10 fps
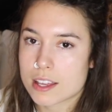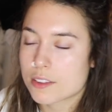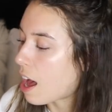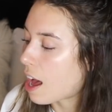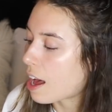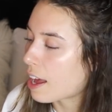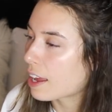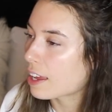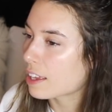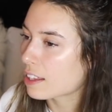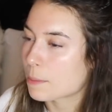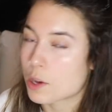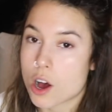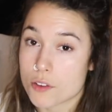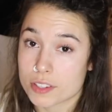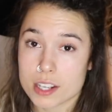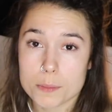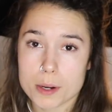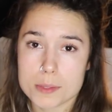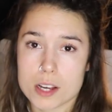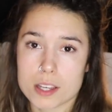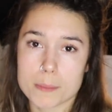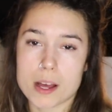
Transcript: If I am confident in what I'm talking